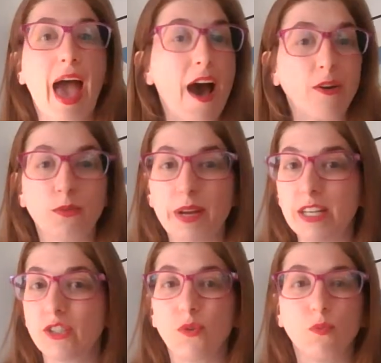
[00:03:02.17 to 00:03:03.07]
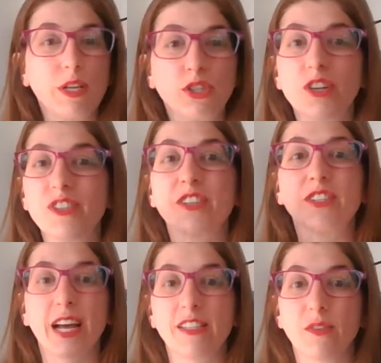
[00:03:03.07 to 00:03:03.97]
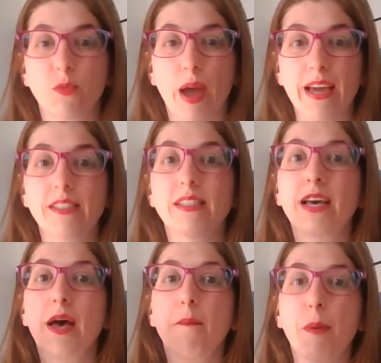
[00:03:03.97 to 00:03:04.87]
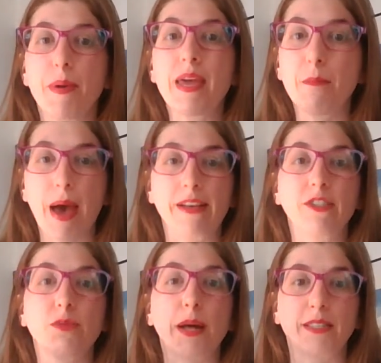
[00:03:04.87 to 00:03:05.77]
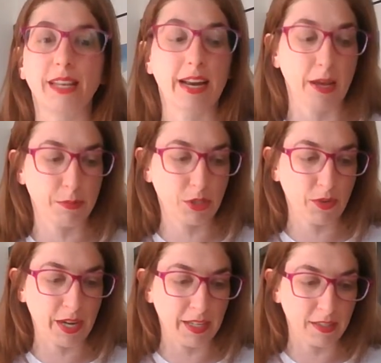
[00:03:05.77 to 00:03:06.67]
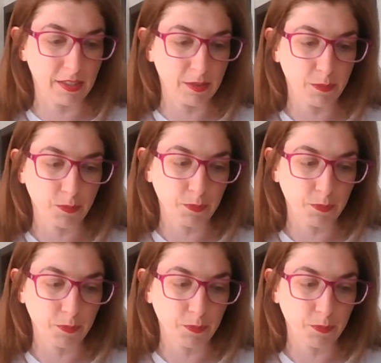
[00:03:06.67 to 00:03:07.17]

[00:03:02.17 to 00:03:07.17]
outreach, research. There's tons of ways, but being ambassador is about setting up screenings.